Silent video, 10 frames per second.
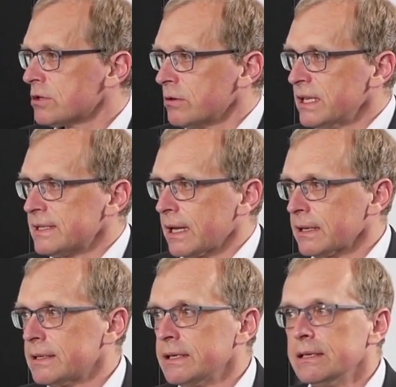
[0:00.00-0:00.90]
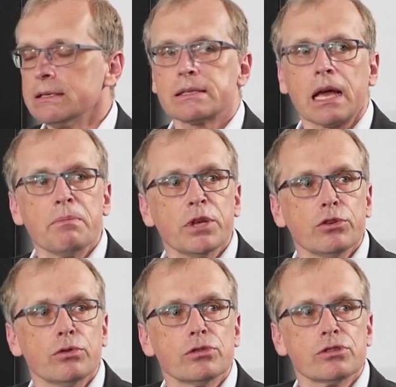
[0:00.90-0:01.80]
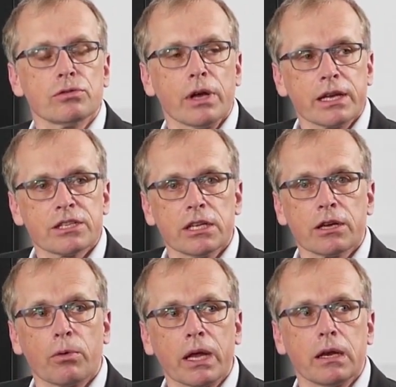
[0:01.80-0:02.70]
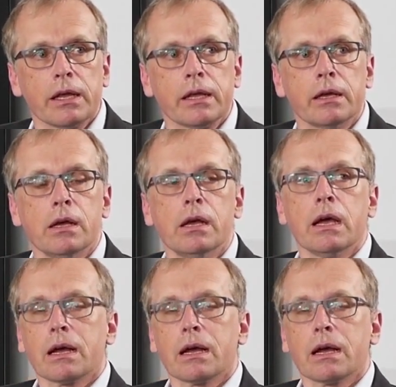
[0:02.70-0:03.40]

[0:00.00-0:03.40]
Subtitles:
So these LEDs can be used to actually quickly